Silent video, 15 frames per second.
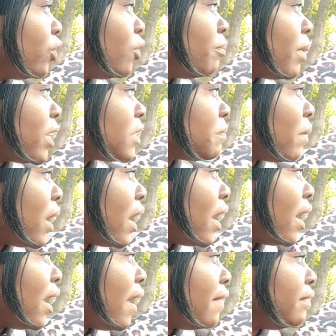to Best
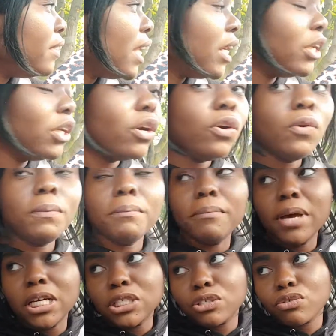Buy and then go to
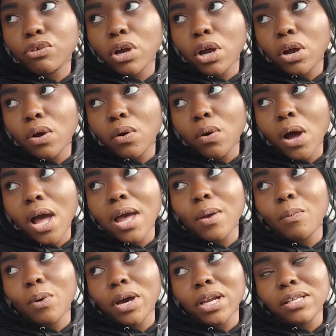Metro, I
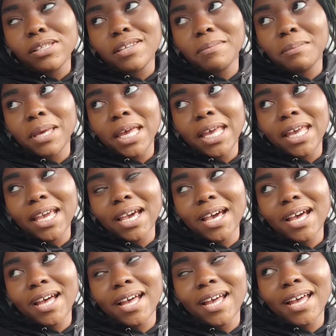wanted to make
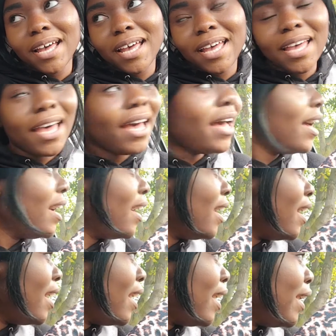
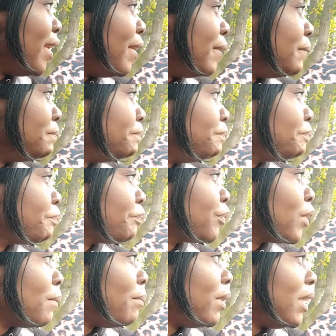
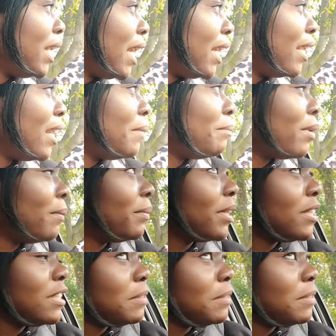banana pumpkin